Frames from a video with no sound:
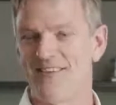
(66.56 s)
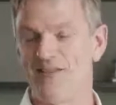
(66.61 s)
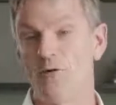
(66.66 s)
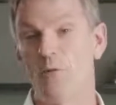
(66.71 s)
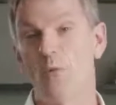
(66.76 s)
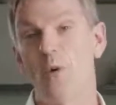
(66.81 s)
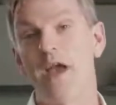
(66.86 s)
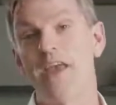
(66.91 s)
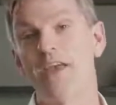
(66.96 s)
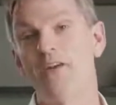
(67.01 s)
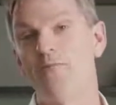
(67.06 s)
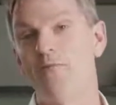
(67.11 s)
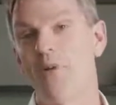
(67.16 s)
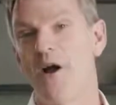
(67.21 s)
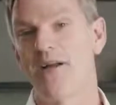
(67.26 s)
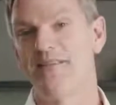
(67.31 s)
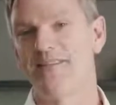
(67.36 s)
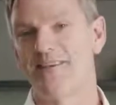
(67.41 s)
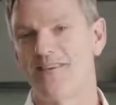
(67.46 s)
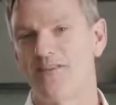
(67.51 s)
in the way you
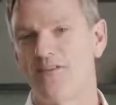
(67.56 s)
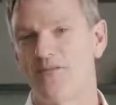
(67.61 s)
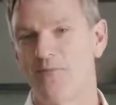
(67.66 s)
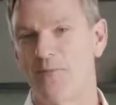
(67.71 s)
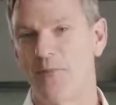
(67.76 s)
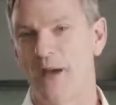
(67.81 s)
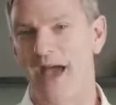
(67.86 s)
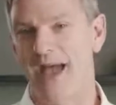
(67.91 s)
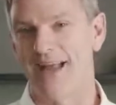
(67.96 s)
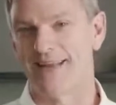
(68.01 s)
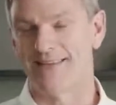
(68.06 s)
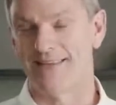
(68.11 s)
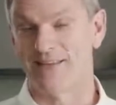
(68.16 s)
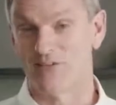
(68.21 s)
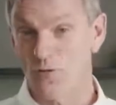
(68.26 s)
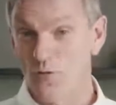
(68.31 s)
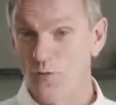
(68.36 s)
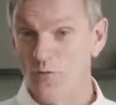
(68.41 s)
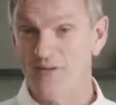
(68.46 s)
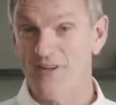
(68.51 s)
might expect.
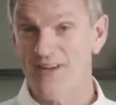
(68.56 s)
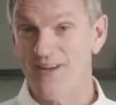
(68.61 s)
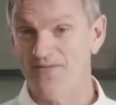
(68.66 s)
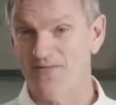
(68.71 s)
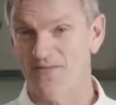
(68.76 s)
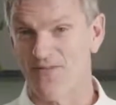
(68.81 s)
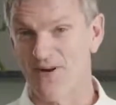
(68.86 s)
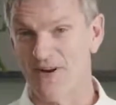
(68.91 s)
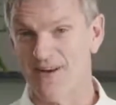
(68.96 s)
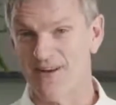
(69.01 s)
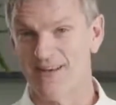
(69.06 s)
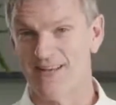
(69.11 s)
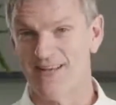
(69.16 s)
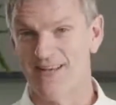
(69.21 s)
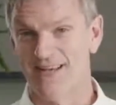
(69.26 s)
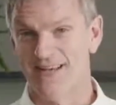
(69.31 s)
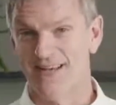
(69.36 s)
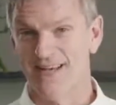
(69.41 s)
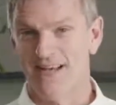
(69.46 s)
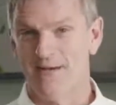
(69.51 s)
It's all different,
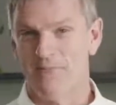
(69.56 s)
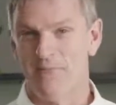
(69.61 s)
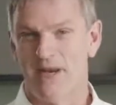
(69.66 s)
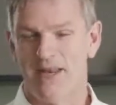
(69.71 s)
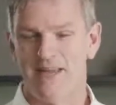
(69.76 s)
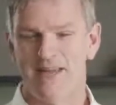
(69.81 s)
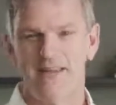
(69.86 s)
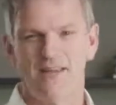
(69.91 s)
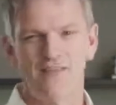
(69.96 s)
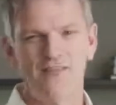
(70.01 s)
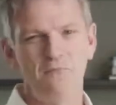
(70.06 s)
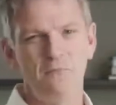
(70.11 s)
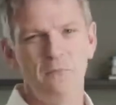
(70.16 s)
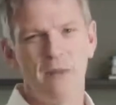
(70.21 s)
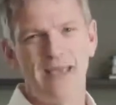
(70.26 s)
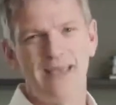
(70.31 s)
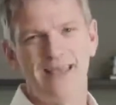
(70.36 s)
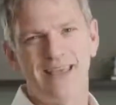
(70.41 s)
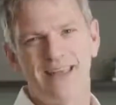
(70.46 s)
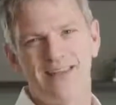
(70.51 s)
but it doesn't
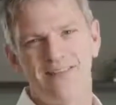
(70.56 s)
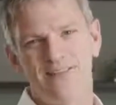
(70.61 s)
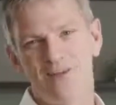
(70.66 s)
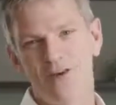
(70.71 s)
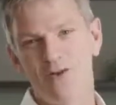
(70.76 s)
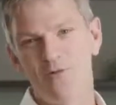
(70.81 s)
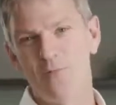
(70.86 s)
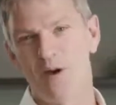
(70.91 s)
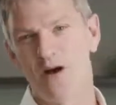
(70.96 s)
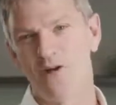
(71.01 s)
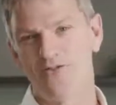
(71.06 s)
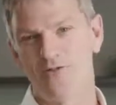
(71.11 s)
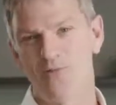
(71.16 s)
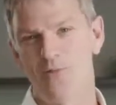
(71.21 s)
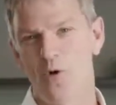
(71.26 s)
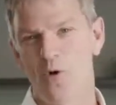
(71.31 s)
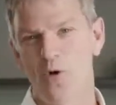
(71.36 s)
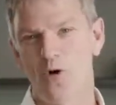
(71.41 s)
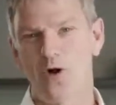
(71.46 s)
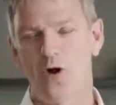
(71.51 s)
make it too much
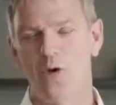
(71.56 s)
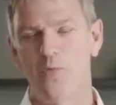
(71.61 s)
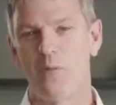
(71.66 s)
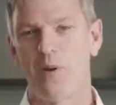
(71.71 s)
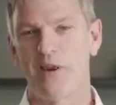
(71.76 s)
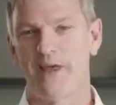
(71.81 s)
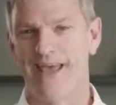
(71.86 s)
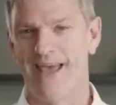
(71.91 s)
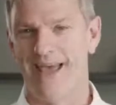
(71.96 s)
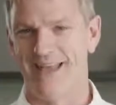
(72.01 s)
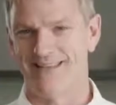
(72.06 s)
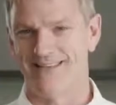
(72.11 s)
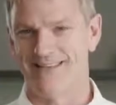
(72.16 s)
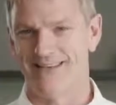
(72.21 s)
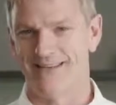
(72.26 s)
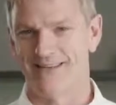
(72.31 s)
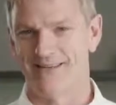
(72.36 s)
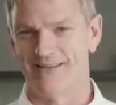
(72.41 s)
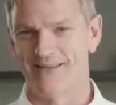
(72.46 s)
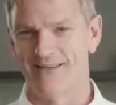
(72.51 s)
more
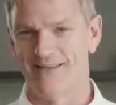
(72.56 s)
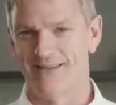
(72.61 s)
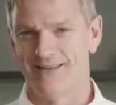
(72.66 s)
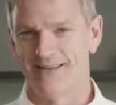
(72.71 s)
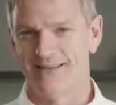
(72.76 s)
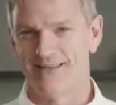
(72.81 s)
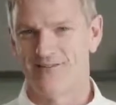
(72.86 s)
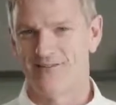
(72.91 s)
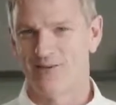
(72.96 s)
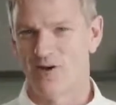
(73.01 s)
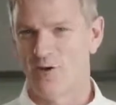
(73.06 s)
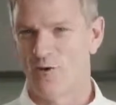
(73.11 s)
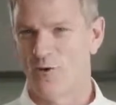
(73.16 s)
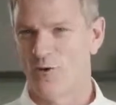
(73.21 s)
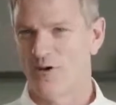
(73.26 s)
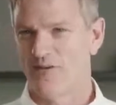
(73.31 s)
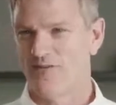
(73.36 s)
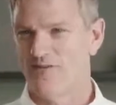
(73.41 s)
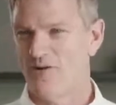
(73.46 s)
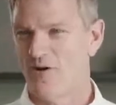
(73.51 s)
complicated. So
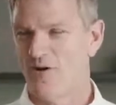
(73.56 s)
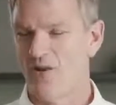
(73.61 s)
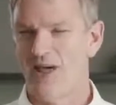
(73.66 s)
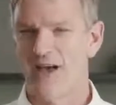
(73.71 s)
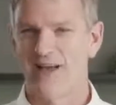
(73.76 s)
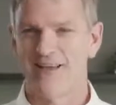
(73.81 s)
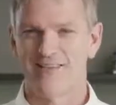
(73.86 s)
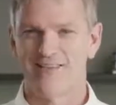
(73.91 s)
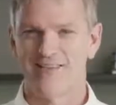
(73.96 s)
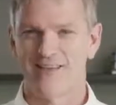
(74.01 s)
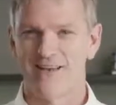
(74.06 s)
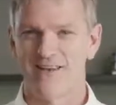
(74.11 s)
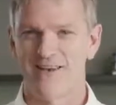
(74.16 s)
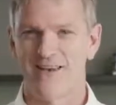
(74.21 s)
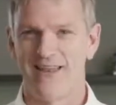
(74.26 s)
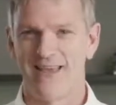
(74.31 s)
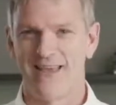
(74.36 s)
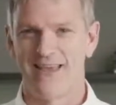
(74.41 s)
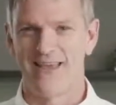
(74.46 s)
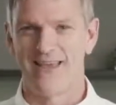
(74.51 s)
it's not like
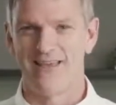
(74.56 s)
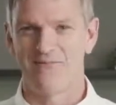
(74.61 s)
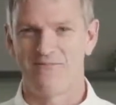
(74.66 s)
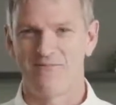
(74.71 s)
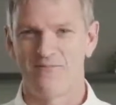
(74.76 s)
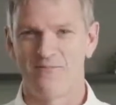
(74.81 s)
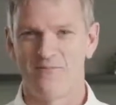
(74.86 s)
suddenly